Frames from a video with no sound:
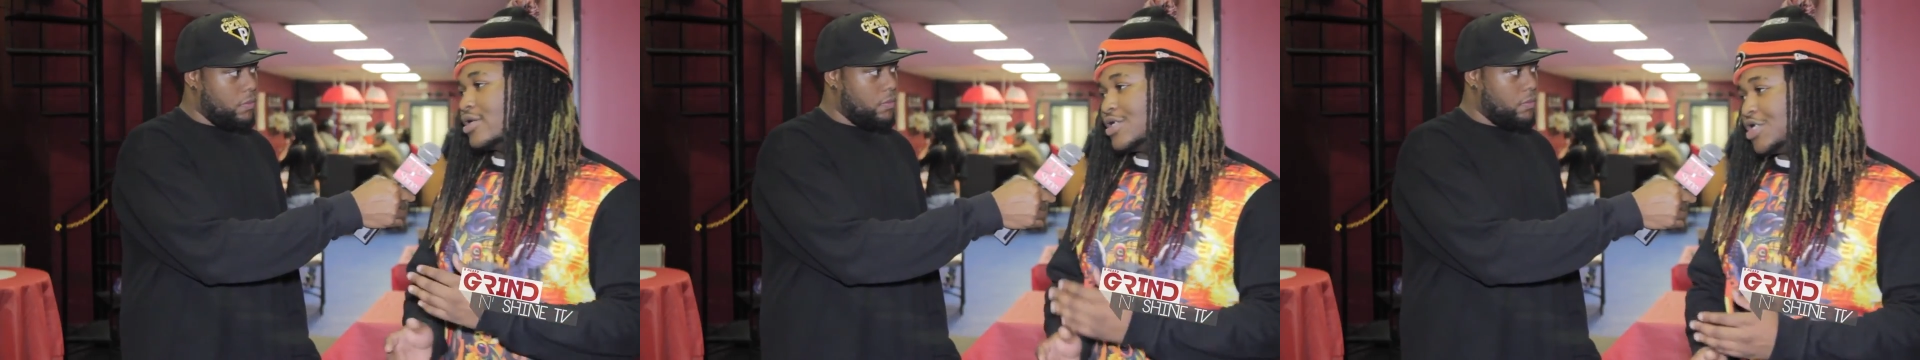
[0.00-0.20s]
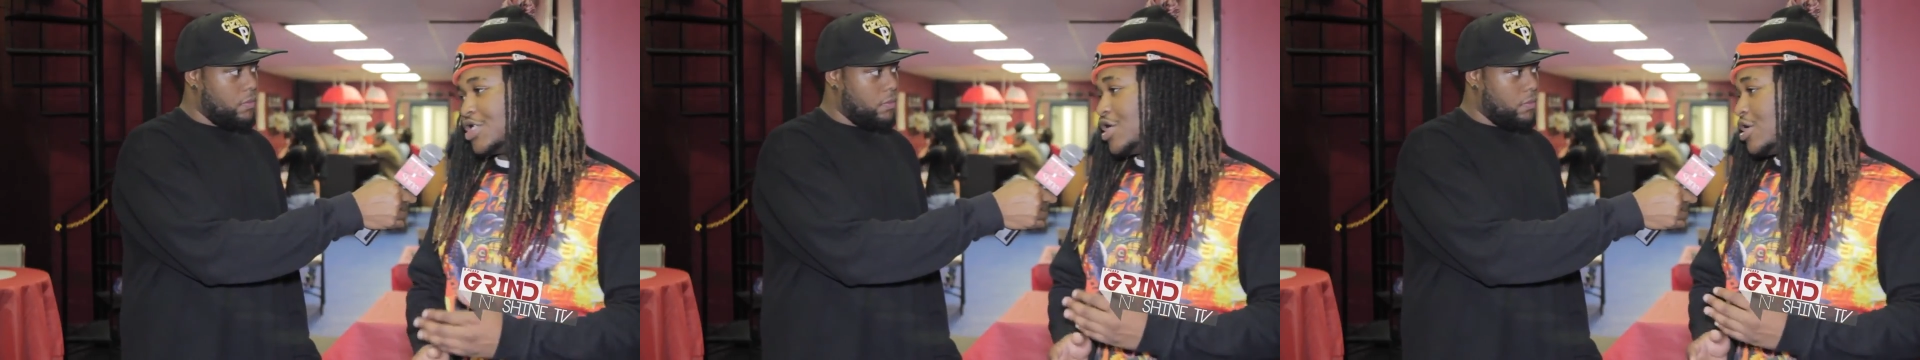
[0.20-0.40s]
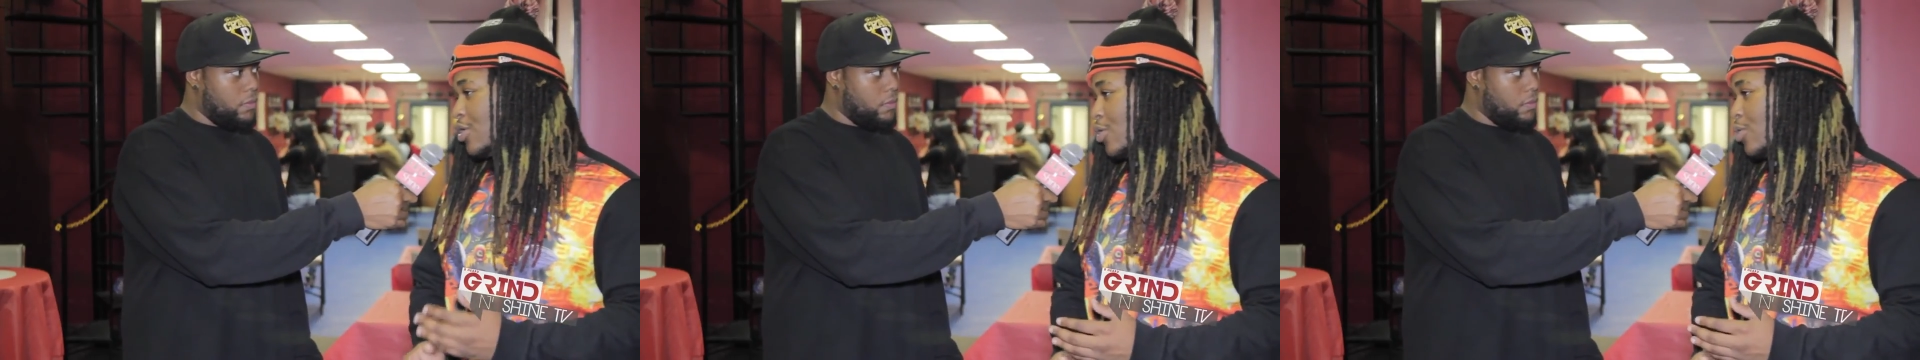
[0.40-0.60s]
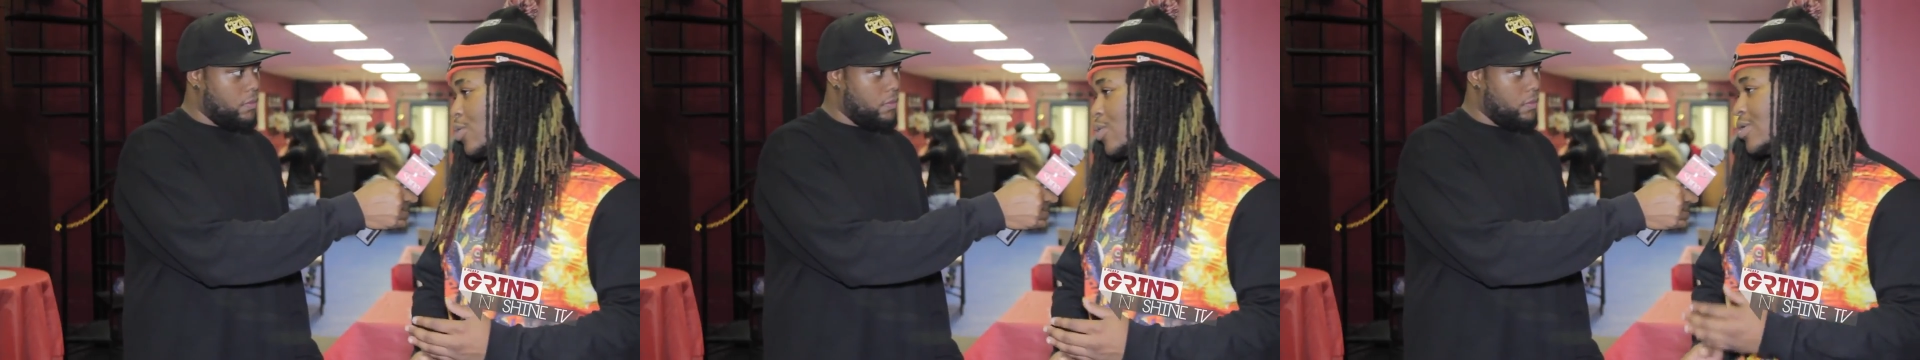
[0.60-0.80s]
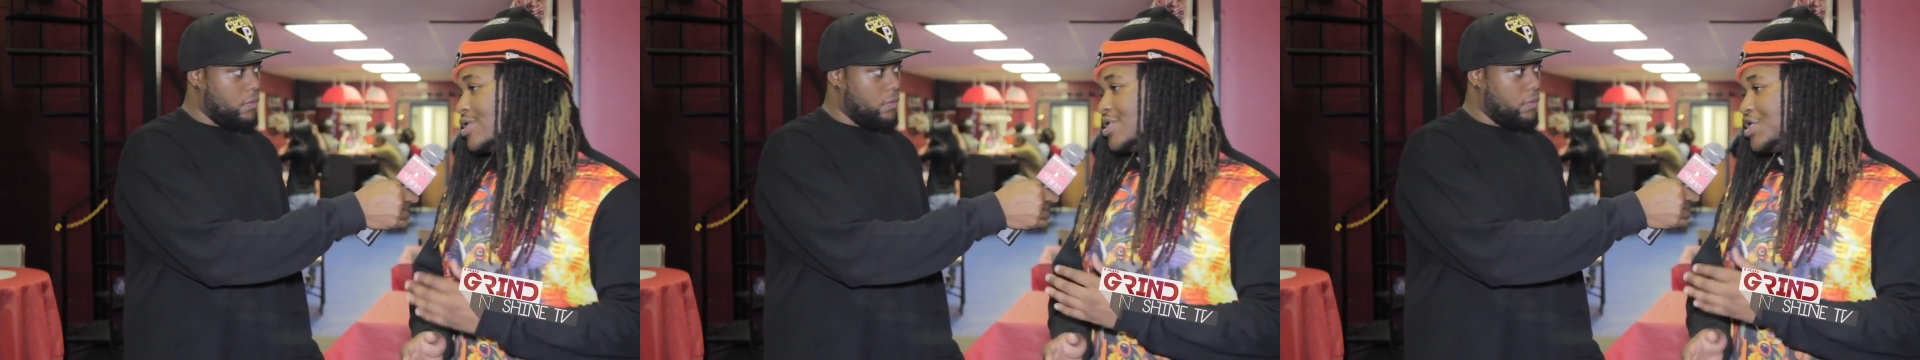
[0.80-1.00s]
Speaker 1: G
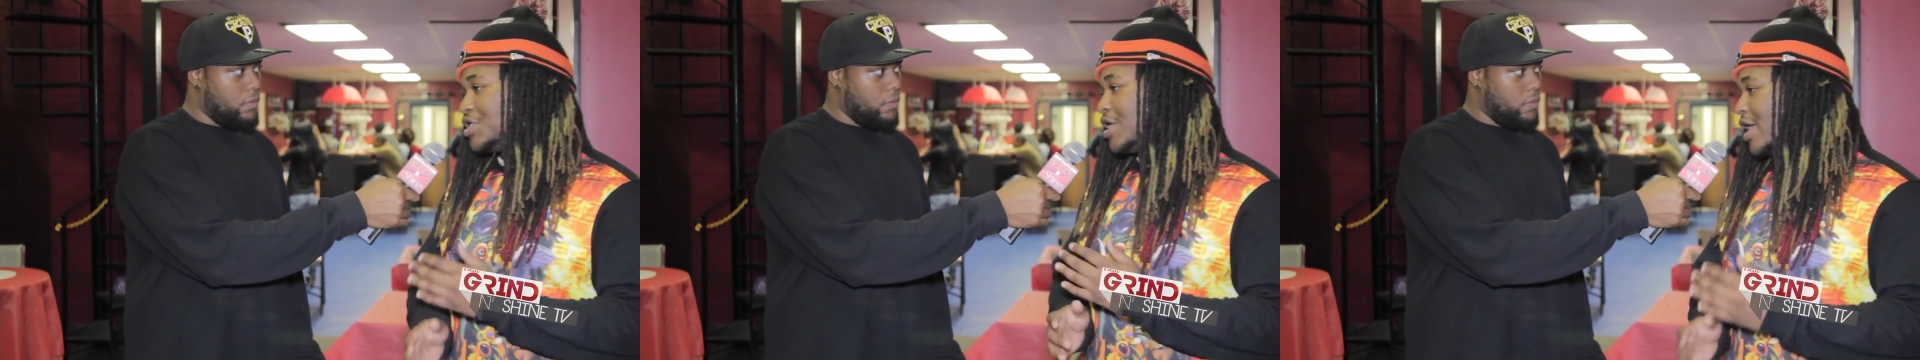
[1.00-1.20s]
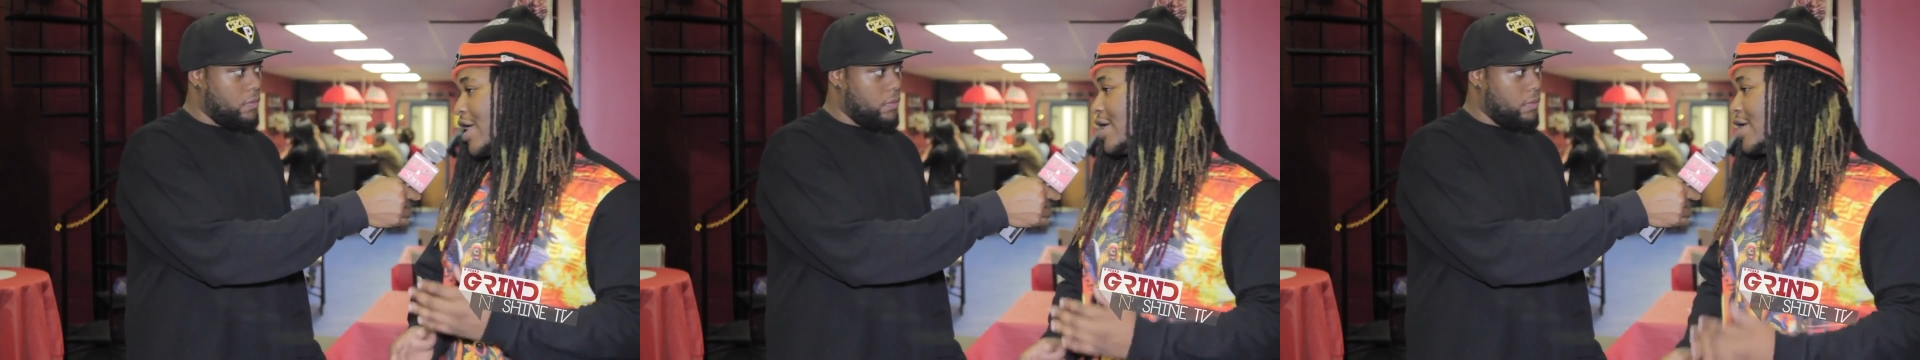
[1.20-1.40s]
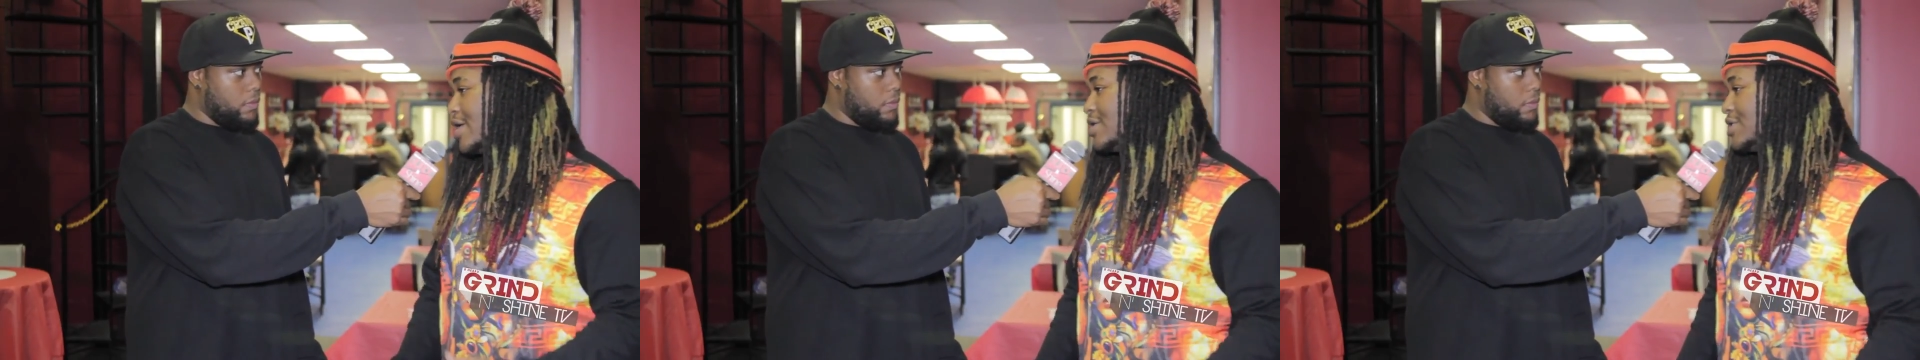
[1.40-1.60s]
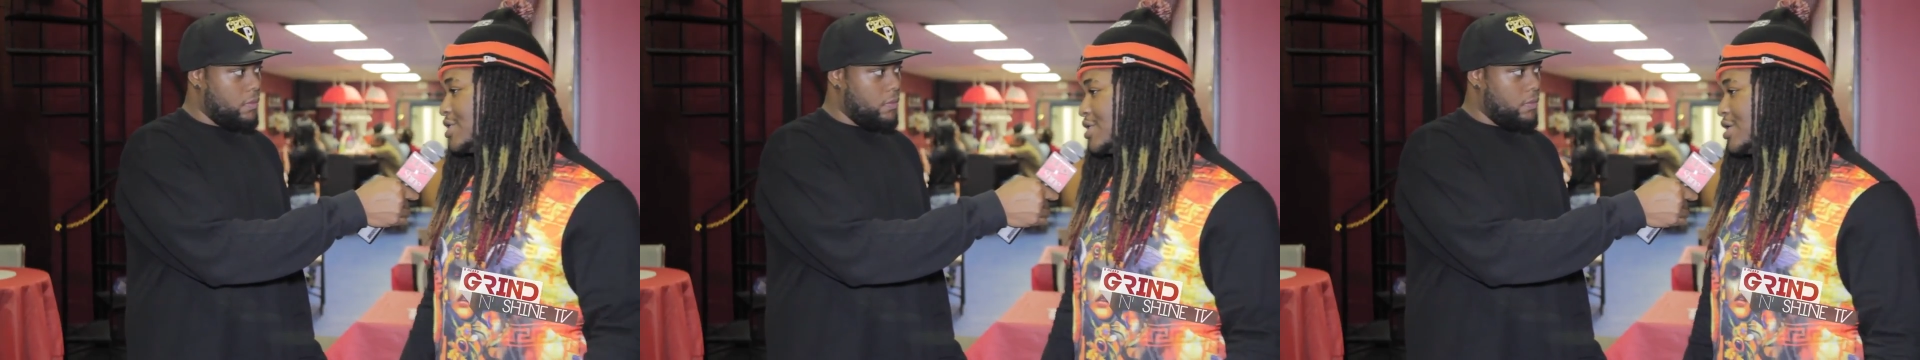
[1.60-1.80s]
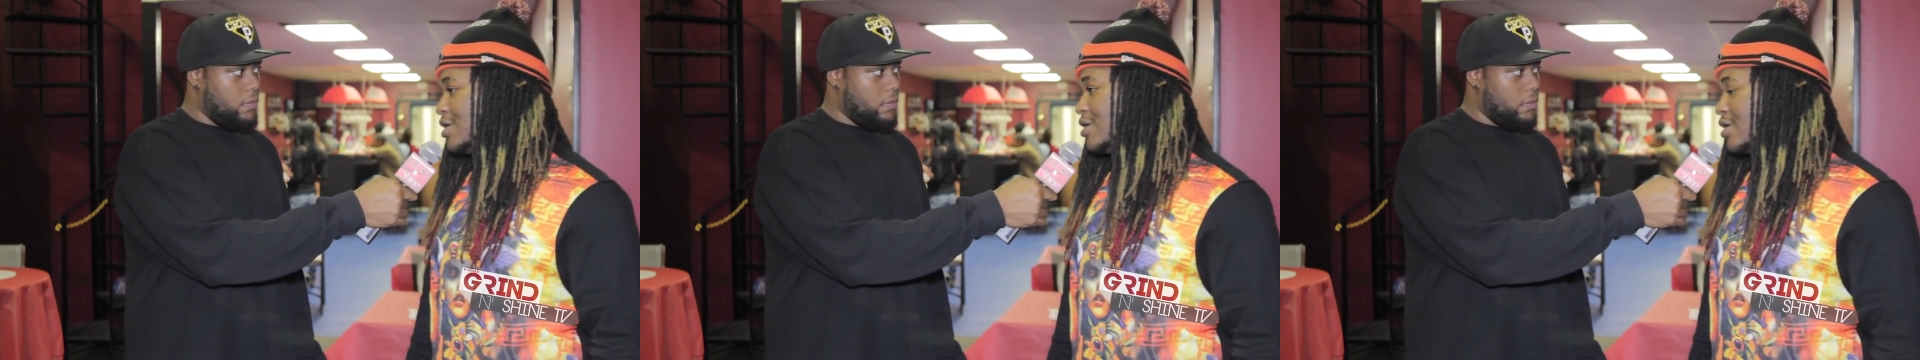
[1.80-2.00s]
O G A N
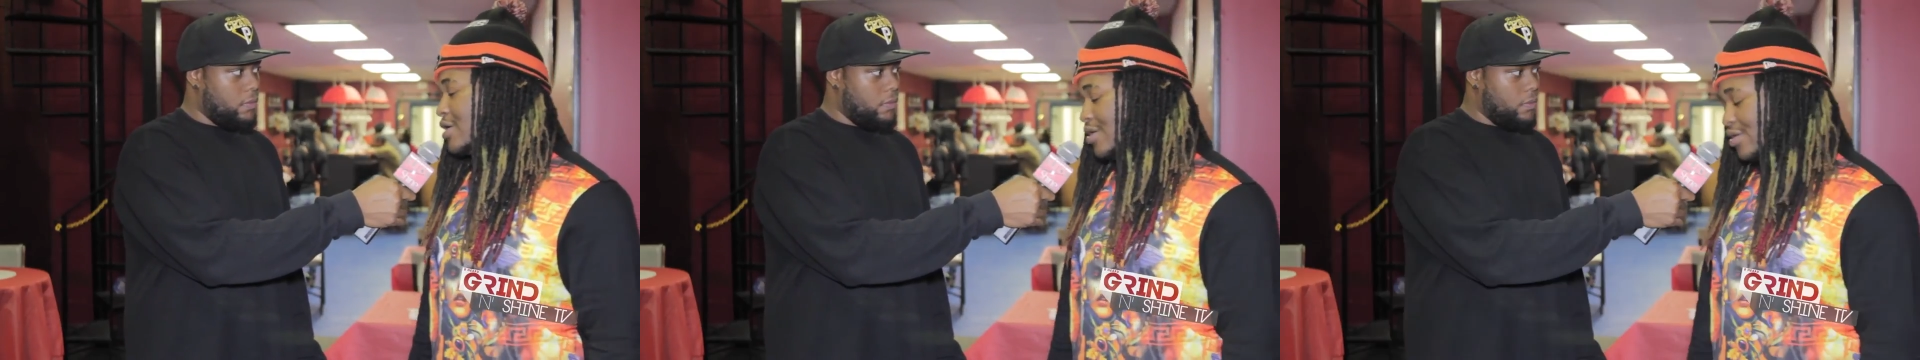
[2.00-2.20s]
G